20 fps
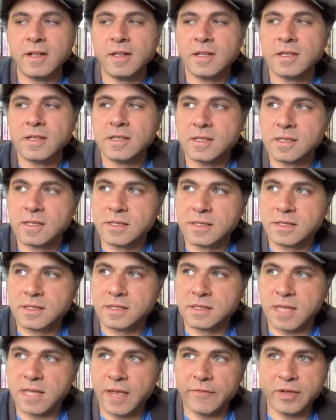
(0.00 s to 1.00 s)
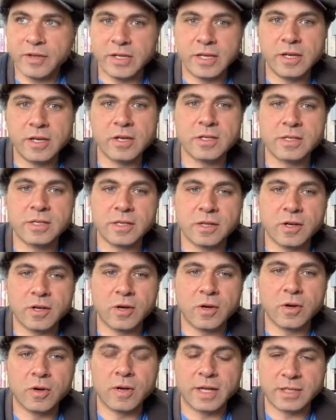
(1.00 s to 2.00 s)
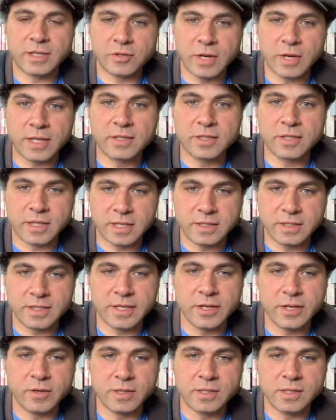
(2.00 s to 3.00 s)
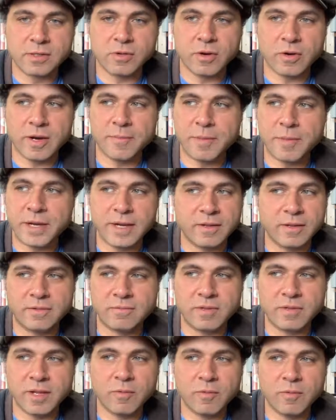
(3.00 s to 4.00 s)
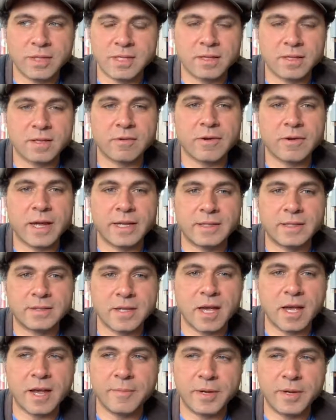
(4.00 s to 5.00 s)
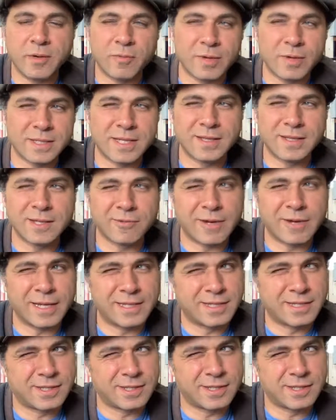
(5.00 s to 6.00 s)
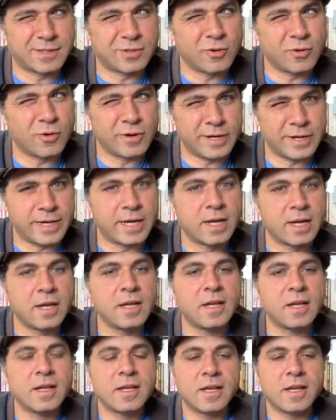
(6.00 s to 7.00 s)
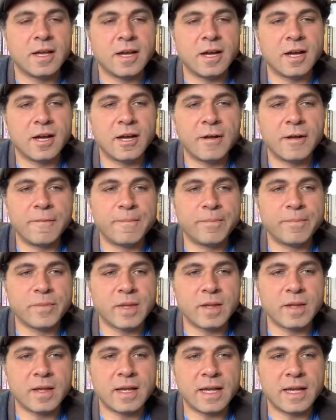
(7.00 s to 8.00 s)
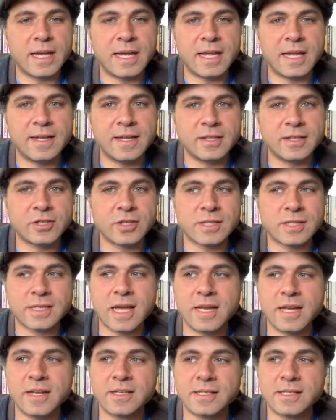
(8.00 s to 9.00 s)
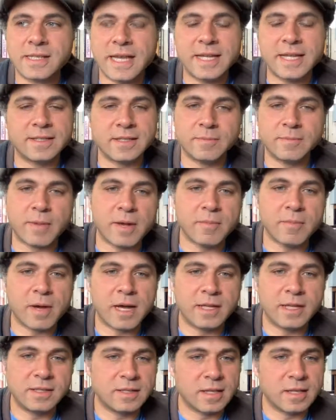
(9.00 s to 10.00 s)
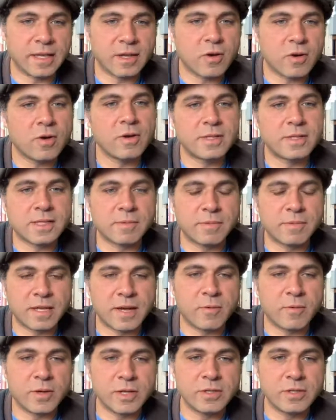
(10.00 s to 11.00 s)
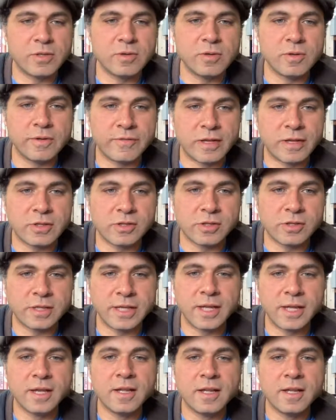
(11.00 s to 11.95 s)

7 years ago. I tried to continue his story, but it wasn't the right time and it wasn't the right story. And it just kind of stayed in my mind it's something I want to do eventually.